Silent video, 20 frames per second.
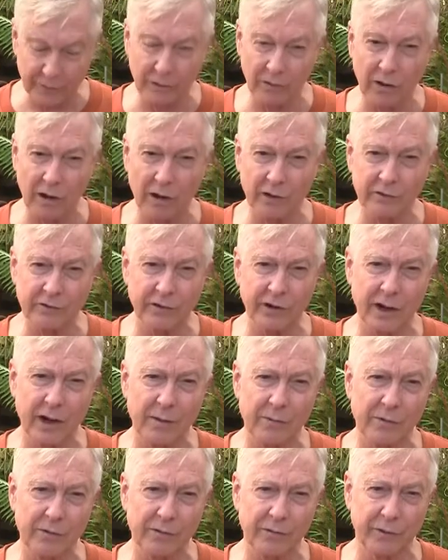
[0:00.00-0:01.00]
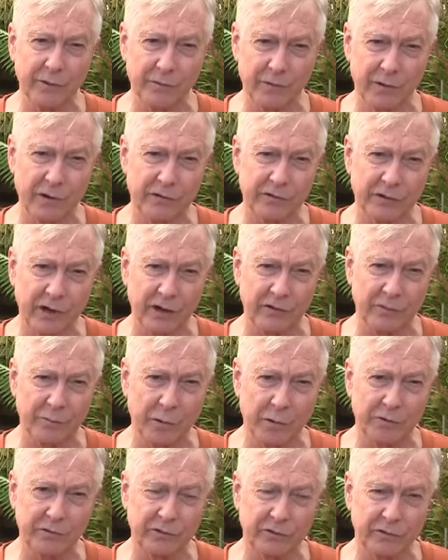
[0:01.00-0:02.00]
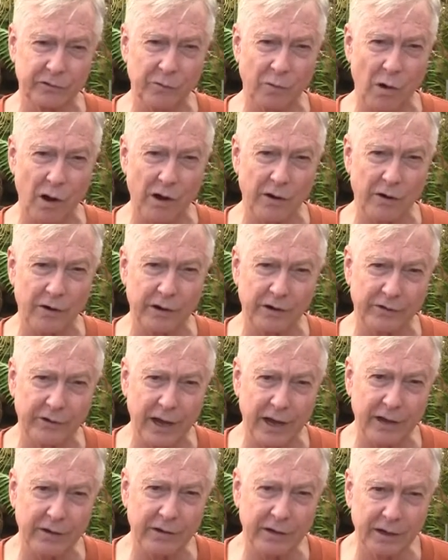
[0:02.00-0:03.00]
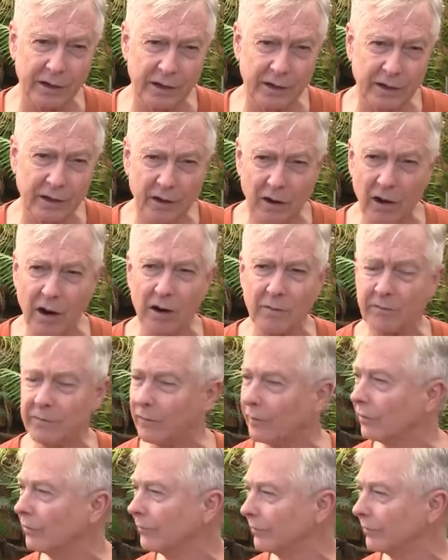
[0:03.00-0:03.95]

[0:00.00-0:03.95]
a long time with reverse osmosis water. Is that harmful?